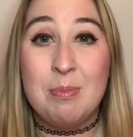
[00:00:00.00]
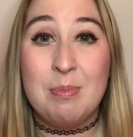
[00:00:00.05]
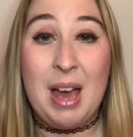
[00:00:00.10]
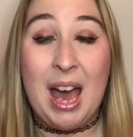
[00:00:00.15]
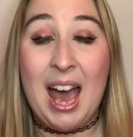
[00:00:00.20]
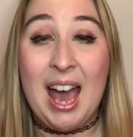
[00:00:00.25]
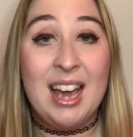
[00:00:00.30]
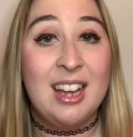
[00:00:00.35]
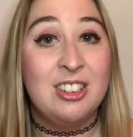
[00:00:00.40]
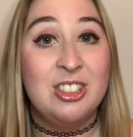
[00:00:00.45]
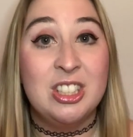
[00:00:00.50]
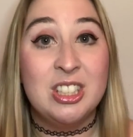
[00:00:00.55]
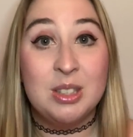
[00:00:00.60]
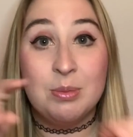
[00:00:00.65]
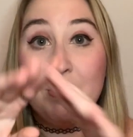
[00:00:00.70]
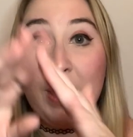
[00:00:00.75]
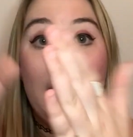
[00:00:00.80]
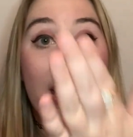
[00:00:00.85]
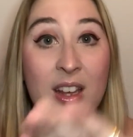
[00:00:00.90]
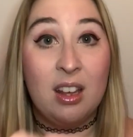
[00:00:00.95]
and Matt and just
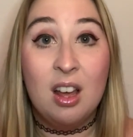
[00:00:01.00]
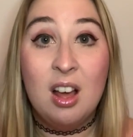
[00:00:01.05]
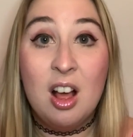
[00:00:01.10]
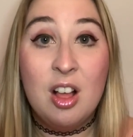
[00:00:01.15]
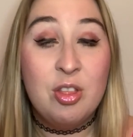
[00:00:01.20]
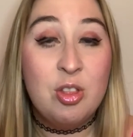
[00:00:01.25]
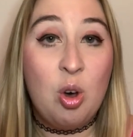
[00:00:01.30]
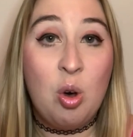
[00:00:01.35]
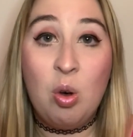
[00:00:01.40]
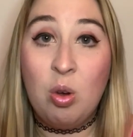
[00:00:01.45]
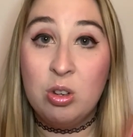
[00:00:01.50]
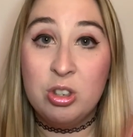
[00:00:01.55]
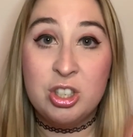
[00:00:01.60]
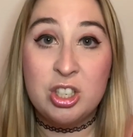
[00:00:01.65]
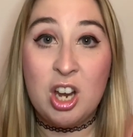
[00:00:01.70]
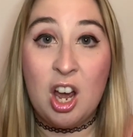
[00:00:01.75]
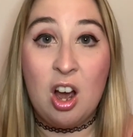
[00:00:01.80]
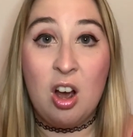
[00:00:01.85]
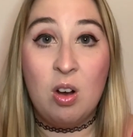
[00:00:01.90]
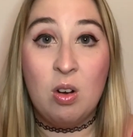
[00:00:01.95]
make the whole
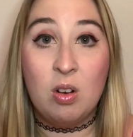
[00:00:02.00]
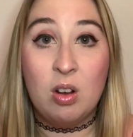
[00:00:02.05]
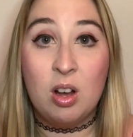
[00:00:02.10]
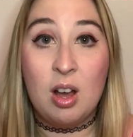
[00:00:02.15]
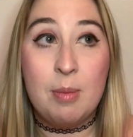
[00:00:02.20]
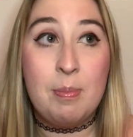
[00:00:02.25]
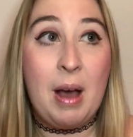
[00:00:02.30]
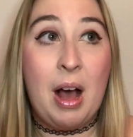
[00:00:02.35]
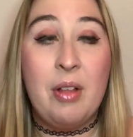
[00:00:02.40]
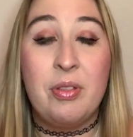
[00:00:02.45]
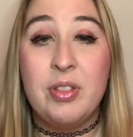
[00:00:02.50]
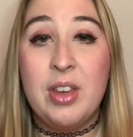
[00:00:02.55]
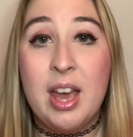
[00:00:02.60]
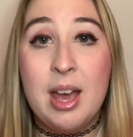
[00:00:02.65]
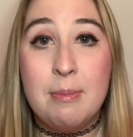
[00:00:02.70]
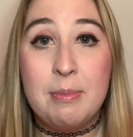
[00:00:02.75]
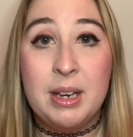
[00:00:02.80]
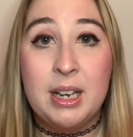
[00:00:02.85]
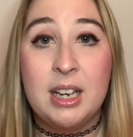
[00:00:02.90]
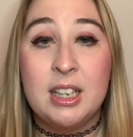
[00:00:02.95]
show about
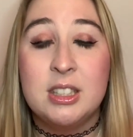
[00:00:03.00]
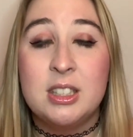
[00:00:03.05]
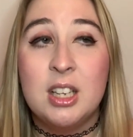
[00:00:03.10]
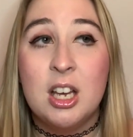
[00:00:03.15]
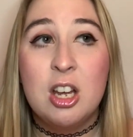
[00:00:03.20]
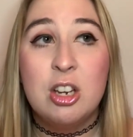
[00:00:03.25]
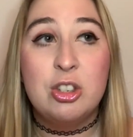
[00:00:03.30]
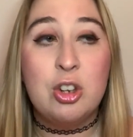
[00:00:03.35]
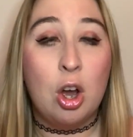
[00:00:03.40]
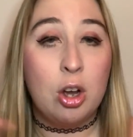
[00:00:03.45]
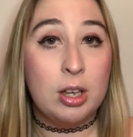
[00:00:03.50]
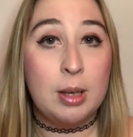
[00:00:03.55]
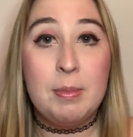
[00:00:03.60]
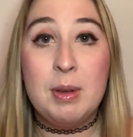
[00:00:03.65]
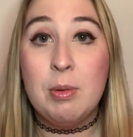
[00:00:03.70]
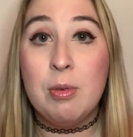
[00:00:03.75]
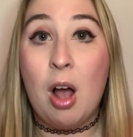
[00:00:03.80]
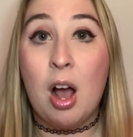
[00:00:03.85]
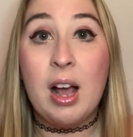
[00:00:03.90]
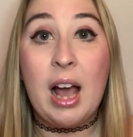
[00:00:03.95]
them because don't get
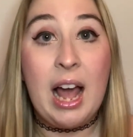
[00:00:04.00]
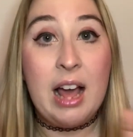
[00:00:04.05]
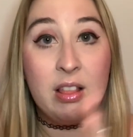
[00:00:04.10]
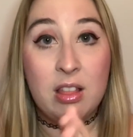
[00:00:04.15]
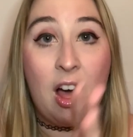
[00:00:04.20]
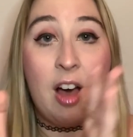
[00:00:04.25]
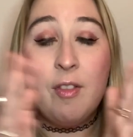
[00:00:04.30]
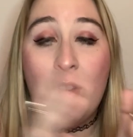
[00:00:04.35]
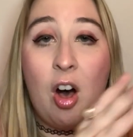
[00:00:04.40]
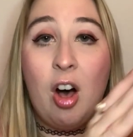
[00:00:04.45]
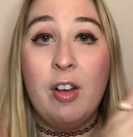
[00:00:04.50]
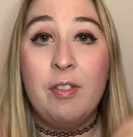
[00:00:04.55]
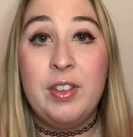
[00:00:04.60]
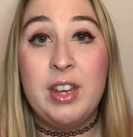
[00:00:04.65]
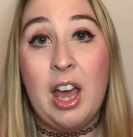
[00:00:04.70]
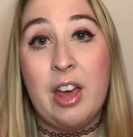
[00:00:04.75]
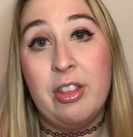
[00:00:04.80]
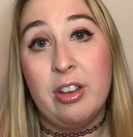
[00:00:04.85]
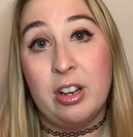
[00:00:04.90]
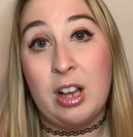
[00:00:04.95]
me wrong, I love all of
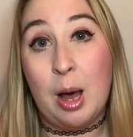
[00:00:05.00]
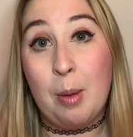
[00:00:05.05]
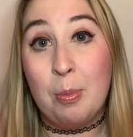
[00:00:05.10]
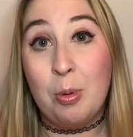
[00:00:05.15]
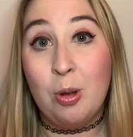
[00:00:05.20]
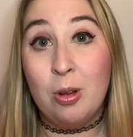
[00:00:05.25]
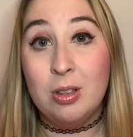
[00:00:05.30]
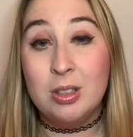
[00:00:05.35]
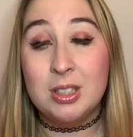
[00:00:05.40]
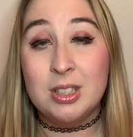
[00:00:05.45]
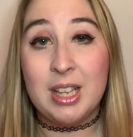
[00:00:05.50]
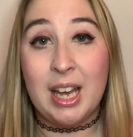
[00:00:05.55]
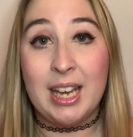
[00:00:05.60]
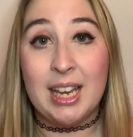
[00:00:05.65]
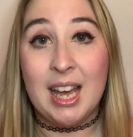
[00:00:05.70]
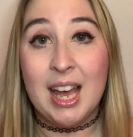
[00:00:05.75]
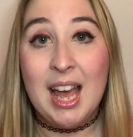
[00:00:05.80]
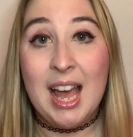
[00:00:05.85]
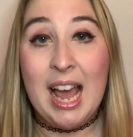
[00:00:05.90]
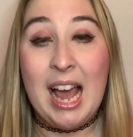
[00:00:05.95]
the other couples,
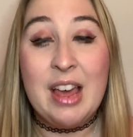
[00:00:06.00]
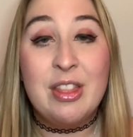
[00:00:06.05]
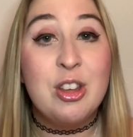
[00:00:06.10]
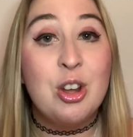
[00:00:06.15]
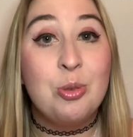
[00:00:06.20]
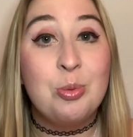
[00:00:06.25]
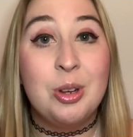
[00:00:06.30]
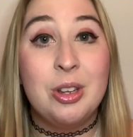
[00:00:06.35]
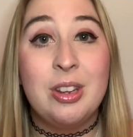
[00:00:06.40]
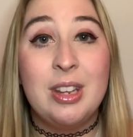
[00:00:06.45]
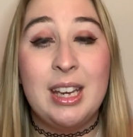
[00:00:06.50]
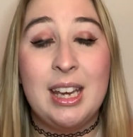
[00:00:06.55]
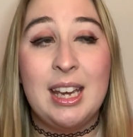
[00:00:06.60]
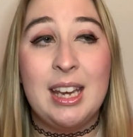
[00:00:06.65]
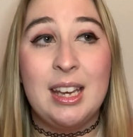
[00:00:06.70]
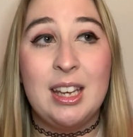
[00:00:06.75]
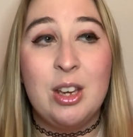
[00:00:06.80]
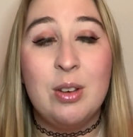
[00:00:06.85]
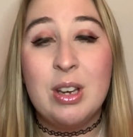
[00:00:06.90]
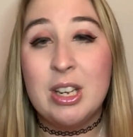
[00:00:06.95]
like, and they're
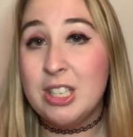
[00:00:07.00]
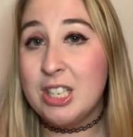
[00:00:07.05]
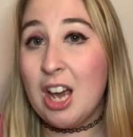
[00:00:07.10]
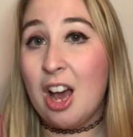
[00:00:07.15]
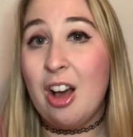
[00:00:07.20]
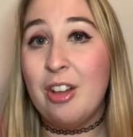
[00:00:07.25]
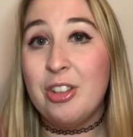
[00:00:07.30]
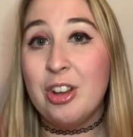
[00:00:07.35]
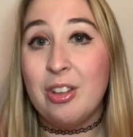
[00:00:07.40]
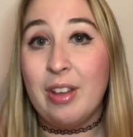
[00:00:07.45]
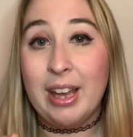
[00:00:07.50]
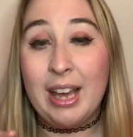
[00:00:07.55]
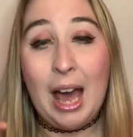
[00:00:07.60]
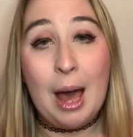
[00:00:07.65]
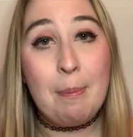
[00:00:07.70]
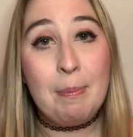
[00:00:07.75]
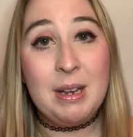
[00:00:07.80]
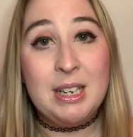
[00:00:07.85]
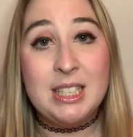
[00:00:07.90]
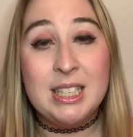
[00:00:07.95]
really, you can tell they're like
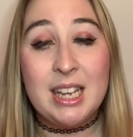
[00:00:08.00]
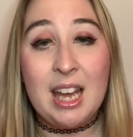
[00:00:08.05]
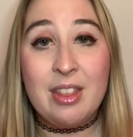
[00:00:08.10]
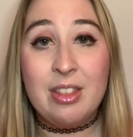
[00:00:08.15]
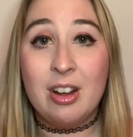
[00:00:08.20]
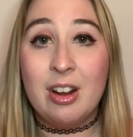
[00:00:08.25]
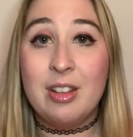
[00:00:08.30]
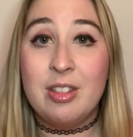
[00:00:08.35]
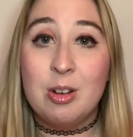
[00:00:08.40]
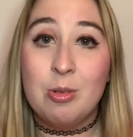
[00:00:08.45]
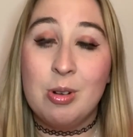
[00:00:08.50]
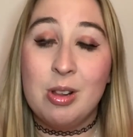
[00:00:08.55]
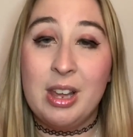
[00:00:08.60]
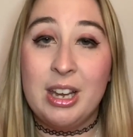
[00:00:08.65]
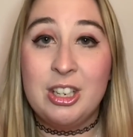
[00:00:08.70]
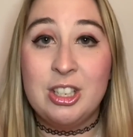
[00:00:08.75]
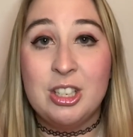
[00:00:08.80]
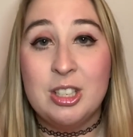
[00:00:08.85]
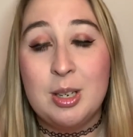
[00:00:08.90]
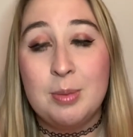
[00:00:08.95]
happy together and their
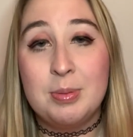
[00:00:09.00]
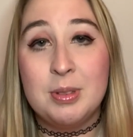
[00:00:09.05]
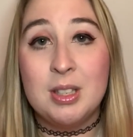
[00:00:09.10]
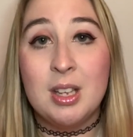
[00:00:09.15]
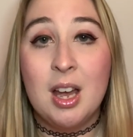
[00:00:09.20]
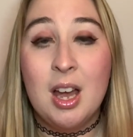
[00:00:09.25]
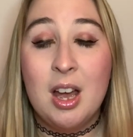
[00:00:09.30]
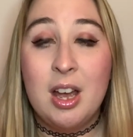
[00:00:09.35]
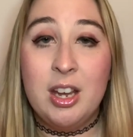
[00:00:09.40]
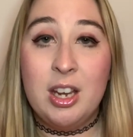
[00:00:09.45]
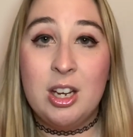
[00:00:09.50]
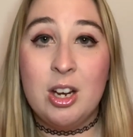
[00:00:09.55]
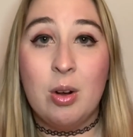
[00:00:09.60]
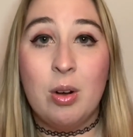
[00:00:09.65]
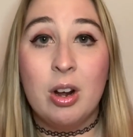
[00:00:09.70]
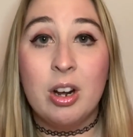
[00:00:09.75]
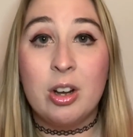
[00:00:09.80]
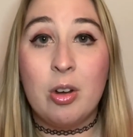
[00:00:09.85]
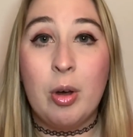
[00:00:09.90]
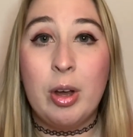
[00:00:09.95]
relationships, you know,
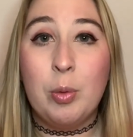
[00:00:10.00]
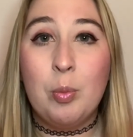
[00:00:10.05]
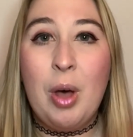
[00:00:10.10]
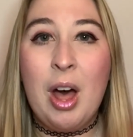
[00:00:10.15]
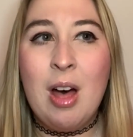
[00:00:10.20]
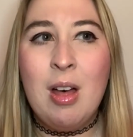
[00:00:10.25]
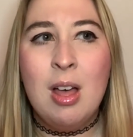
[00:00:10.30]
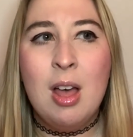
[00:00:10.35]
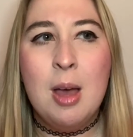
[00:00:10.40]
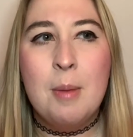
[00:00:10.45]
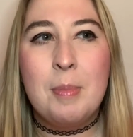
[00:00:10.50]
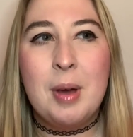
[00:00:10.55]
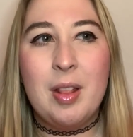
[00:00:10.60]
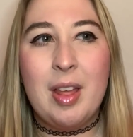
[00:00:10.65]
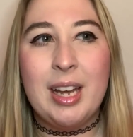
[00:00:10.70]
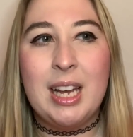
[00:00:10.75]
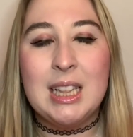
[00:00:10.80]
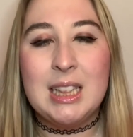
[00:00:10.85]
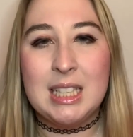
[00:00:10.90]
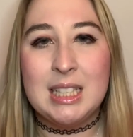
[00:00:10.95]
are going well, but
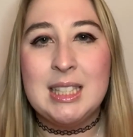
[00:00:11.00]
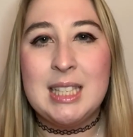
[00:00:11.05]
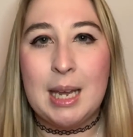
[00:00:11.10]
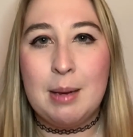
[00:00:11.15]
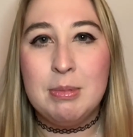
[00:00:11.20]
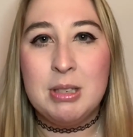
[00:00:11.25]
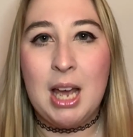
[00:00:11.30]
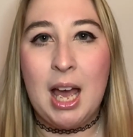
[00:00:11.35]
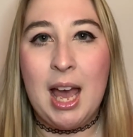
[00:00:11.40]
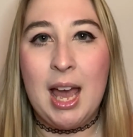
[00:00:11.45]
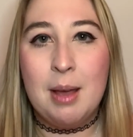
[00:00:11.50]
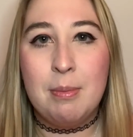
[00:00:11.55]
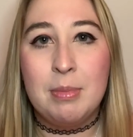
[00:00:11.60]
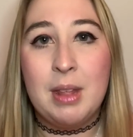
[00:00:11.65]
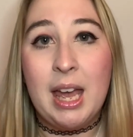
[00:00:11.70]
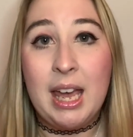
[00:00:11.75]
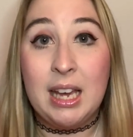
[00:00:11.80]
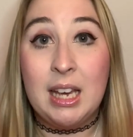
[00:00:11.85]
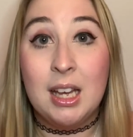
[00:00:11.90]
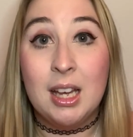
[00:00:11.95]
like at the same time,
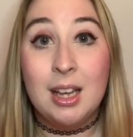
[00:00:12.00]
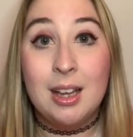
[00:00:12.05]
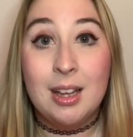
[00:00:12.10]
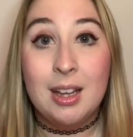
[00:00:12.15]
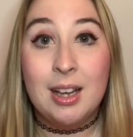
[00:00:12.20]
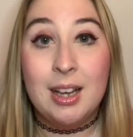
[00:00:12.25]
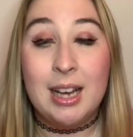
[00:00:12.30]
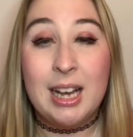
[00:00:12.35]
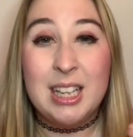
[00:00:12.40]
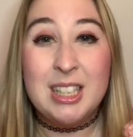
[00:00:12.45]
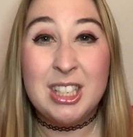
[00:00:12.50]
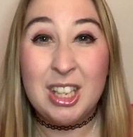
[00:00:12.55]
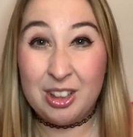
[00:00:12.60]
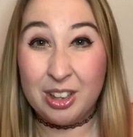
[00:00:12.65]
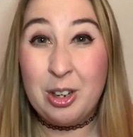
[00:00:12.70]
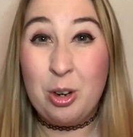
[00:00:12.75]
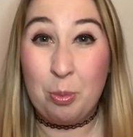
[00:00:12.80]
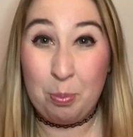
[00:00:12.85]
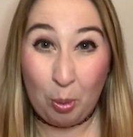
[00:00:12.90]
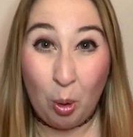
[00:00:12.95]
like, it's a
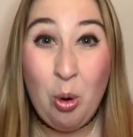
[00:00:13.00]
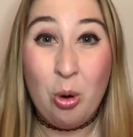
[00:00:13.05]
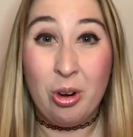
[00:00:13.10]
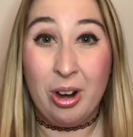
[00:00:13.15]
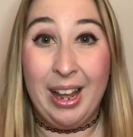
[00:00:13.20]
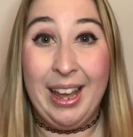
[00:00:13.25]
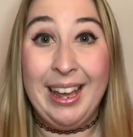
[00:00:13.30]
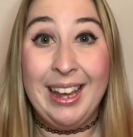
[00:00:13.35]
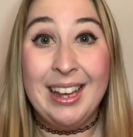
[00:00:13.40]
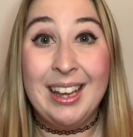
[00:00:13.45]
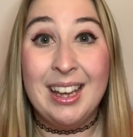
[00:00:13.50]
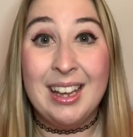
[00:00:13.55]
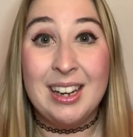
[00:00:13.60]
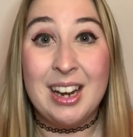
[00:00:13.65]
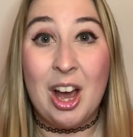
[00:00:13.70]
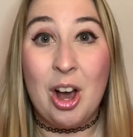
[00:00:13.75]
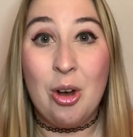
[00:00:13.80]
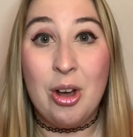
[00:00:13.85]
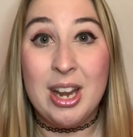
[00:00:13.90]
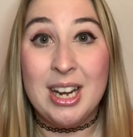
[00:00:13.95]
little boring, you know?